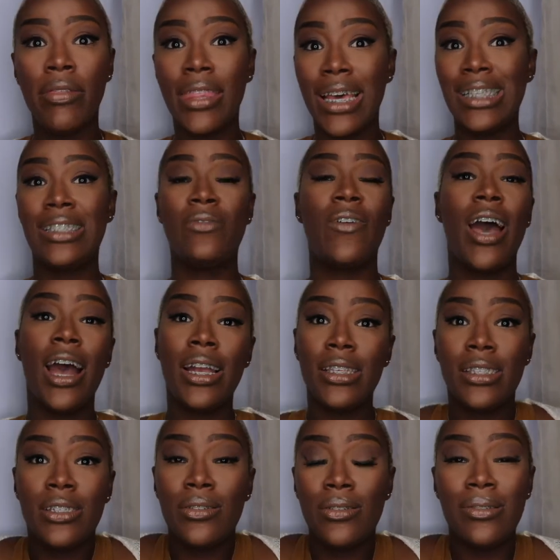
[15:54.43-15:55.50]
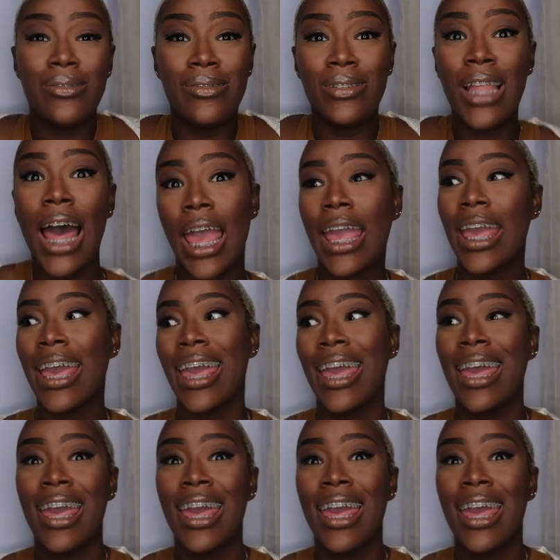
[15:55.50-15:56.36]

that's fine too. Like,